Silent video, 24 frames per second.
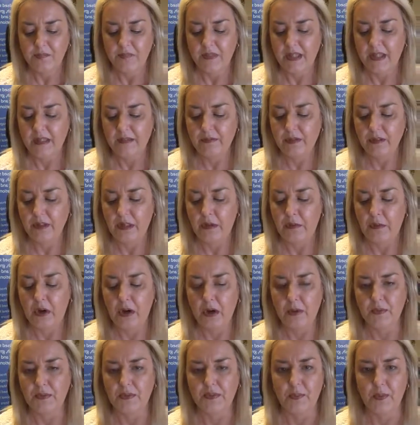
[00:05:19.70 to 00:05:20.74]
even though I
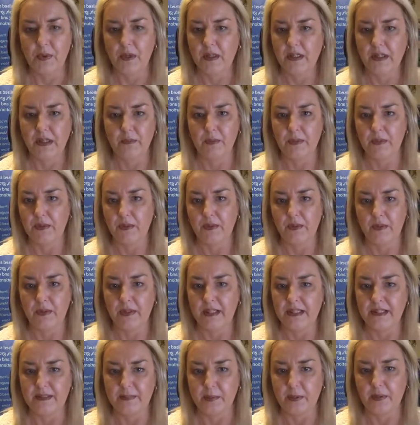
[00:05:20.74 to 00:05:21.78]
was working with all
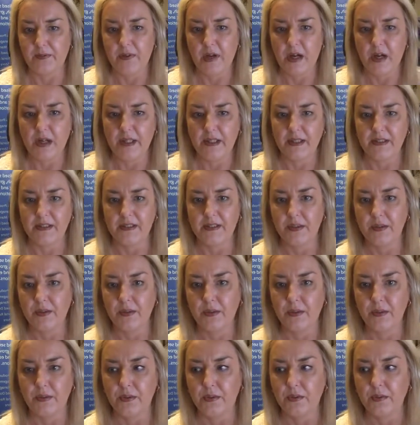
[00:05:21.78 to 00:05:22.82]
these providers
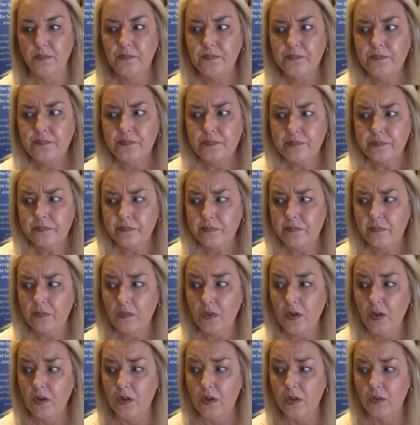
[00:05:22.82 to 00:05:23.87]
who
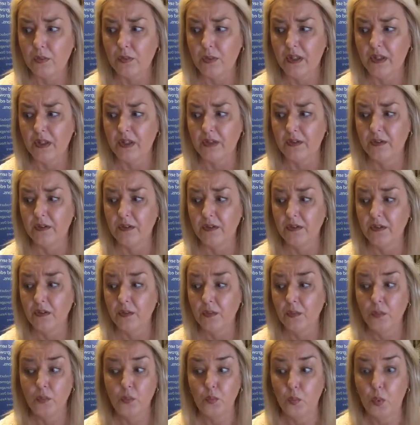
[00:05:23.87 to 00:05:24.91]
were
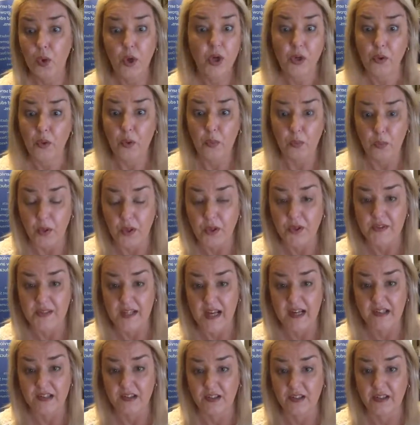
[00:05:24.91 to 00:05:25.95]
or weren't
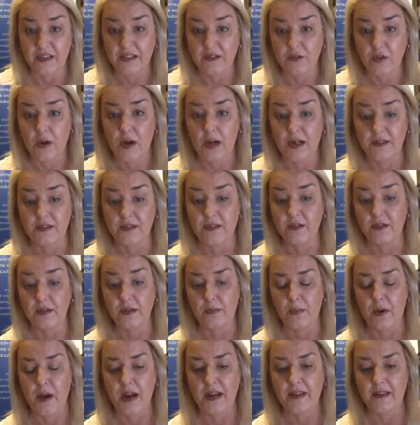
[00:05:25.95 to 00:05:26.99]
actually trying to do the
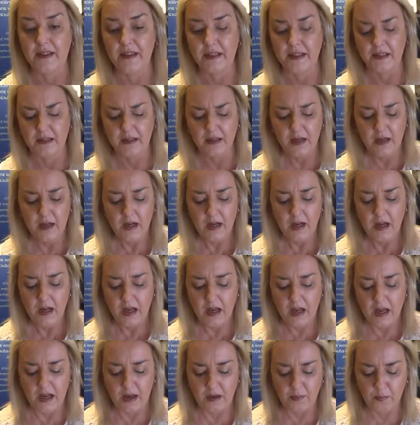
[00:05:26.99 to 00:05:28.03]
right thing,
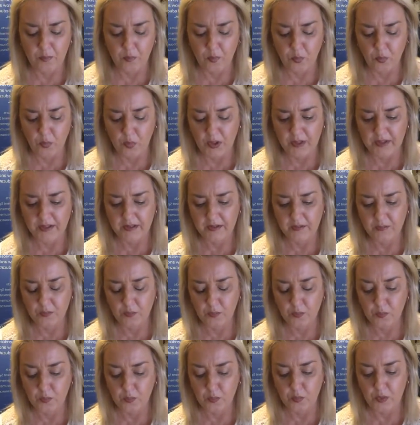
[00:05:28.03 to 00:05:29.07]

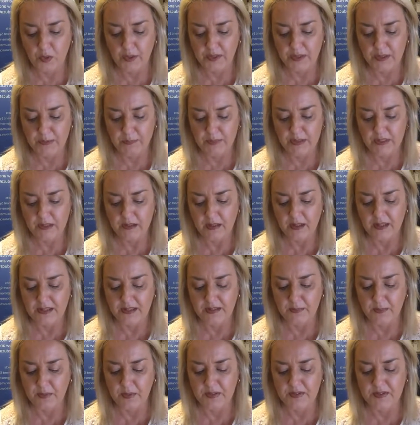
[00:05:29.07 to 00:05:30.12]
what I
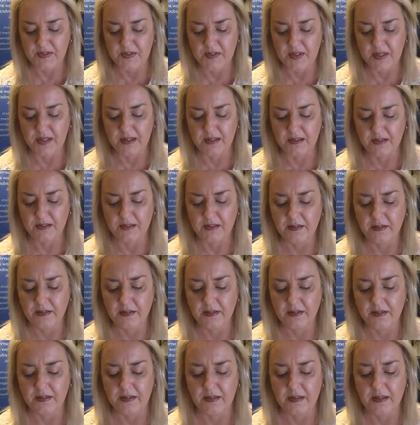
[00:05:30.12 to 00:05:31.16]
realised was that
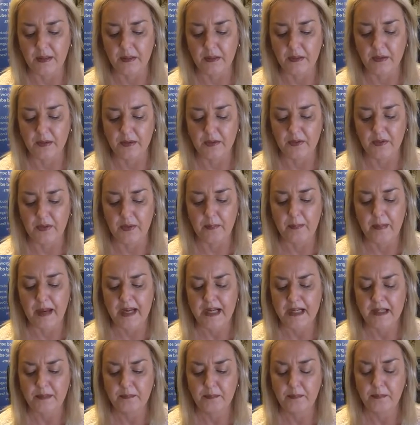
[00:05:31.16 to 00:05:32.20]
the
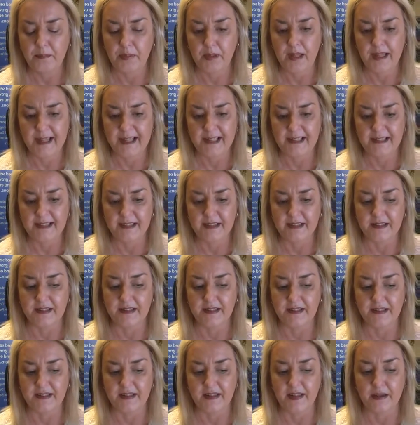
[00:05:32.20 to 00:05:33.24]
main
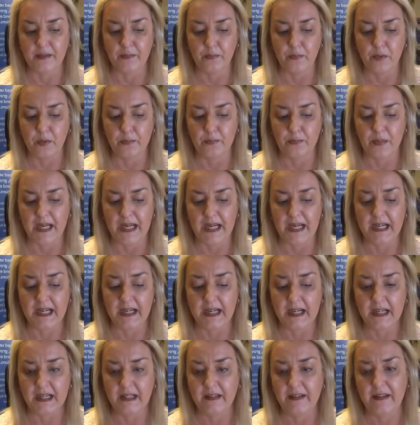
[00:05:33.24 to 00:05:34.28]
places that were being
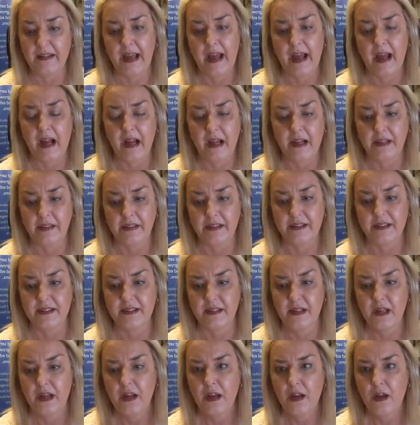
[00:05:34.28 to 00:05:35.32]
hit the
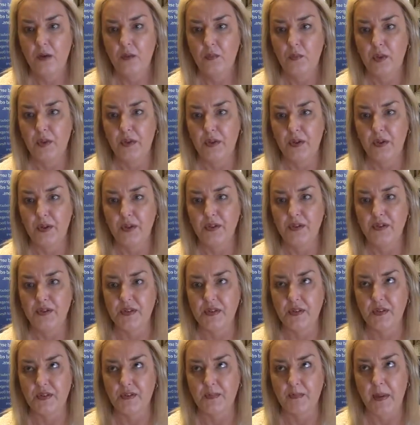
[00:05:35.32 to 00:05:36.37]
hardest were those
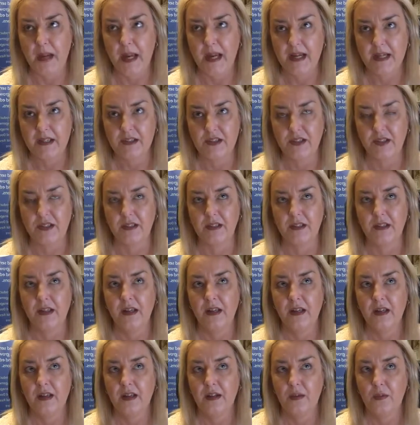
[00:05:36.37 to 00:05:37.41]
whose passion
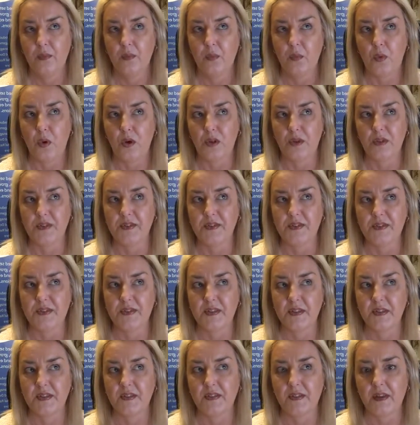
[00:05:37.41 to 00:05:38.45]
was
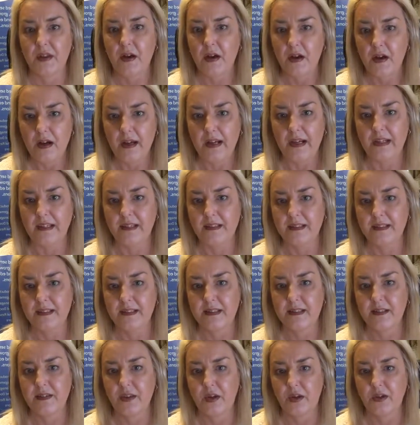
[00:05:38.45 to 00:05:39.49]
the
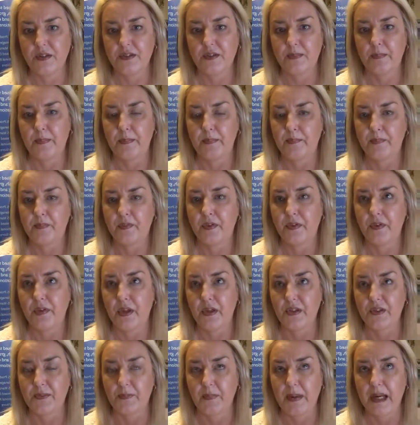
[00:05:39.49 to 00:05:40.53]
highest,
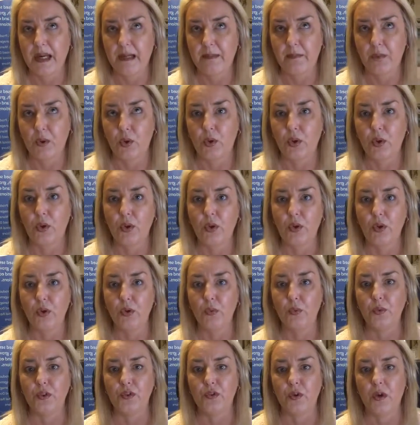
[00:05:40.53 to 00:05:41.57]
those people who
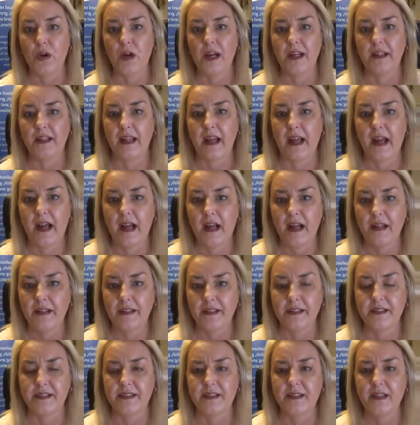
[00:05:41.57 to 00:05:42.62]
were trying the
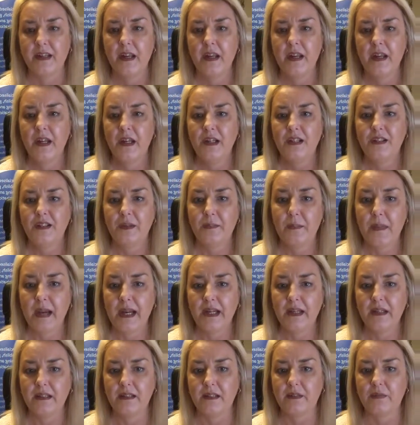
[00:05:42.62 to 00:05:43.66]
hardest to
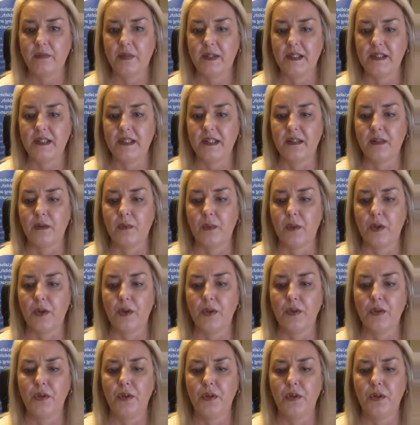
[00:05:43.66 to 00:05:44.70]
make a difference in the
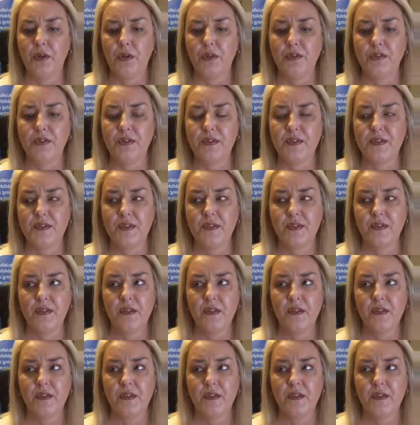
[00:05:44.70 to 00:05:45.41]
world, whose